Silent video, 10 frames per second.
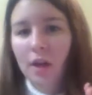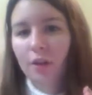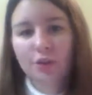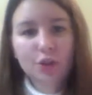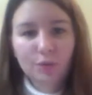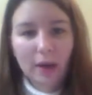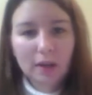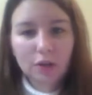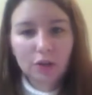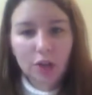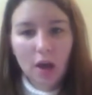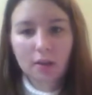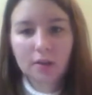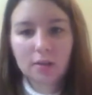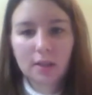They're just regular
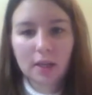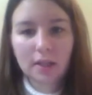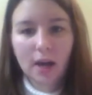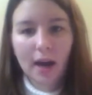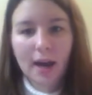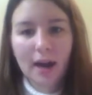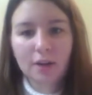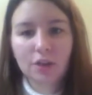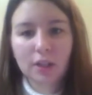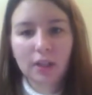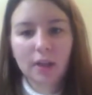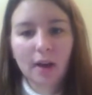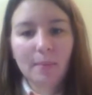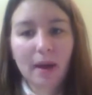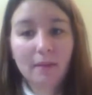socks that I actually
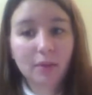have